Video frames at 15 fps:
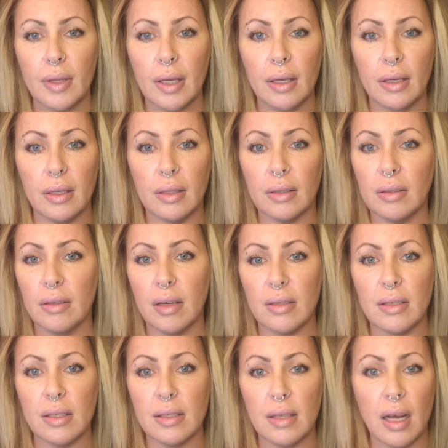It
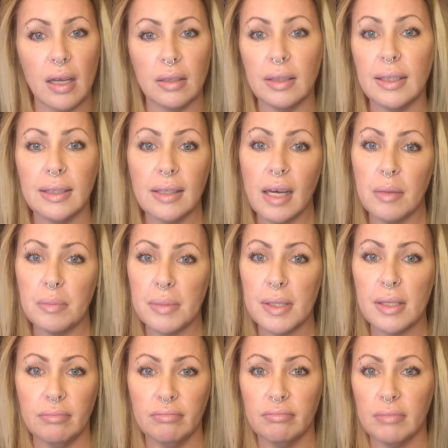causes ugly
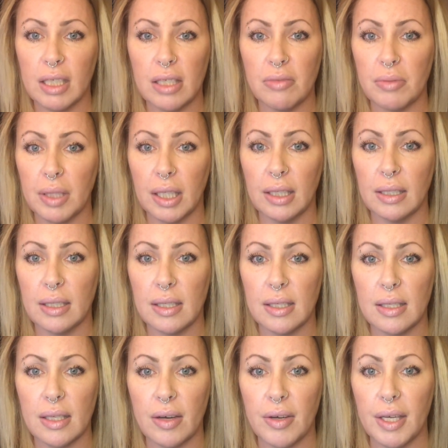lumps. It's really
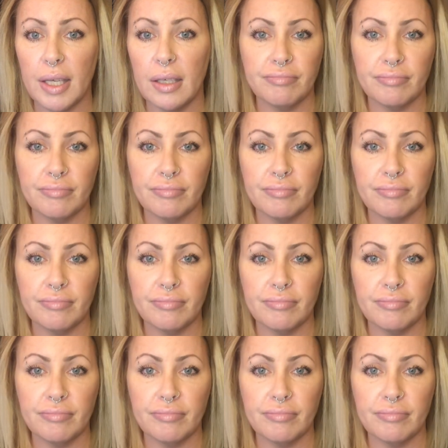unnecessary.